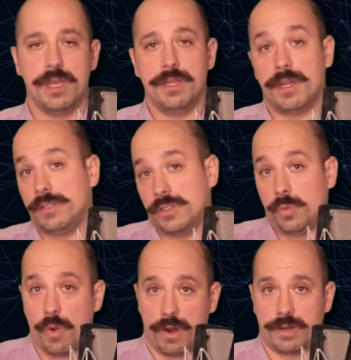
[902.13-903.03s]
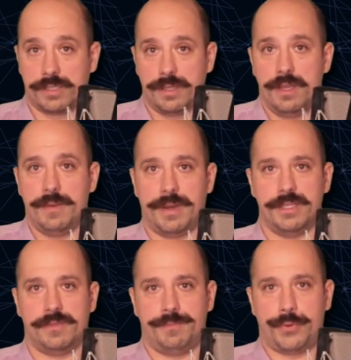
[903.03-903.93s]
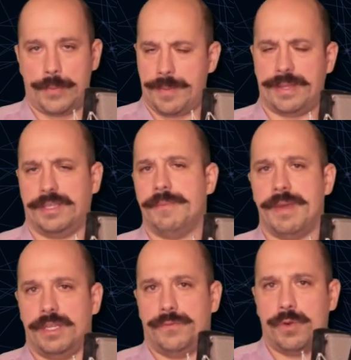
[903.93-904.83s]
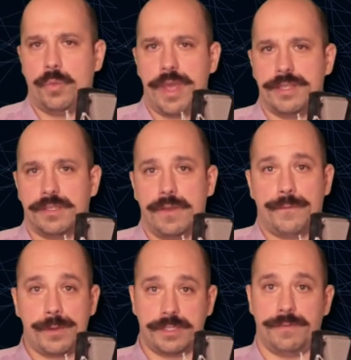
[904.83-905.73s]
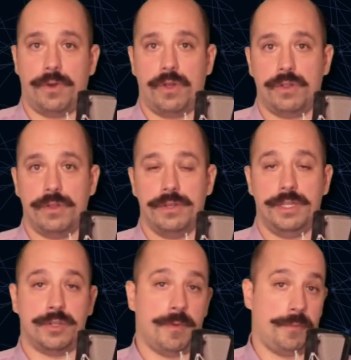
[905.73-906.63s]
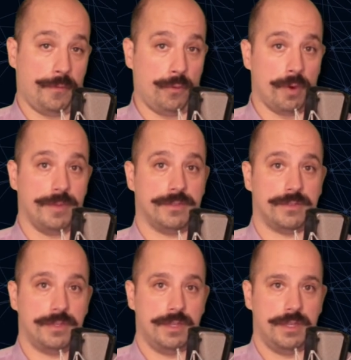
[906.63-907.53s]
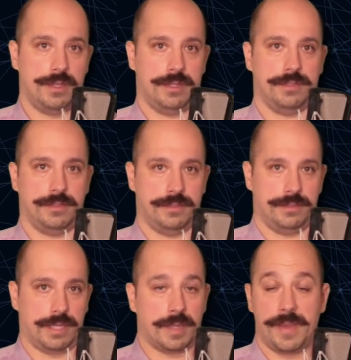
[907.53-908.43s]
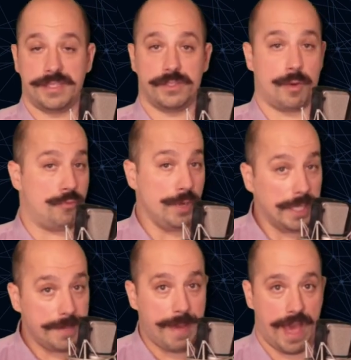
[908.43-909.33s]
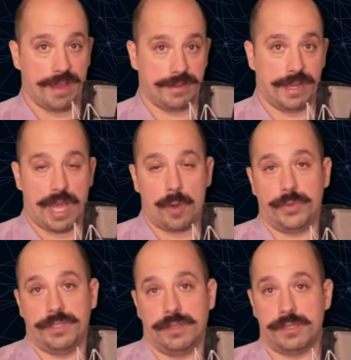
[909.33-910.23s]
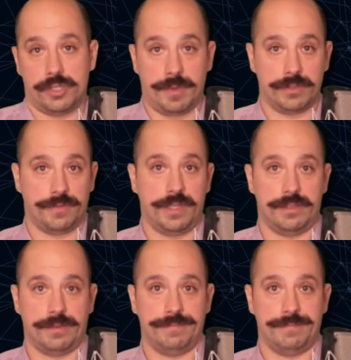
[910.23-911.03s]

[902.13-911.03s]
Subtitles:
Now this works, but it's problematic in many different ways. First of all, in terms of performance. Databases are really bad at outputting large amount of data.